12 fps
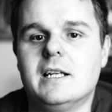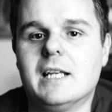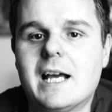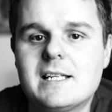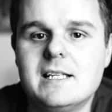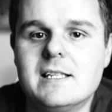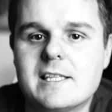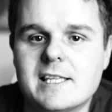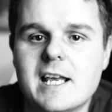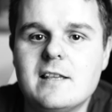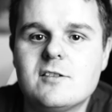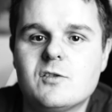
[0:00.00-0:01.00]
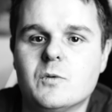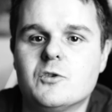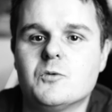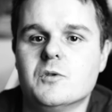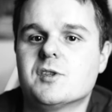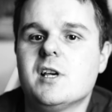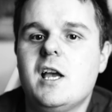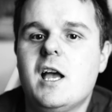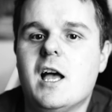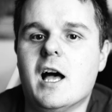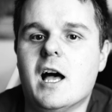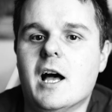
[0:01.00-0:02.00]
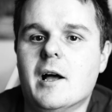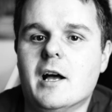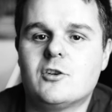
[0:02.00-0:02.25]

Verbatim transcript: Latin sense, which was uh,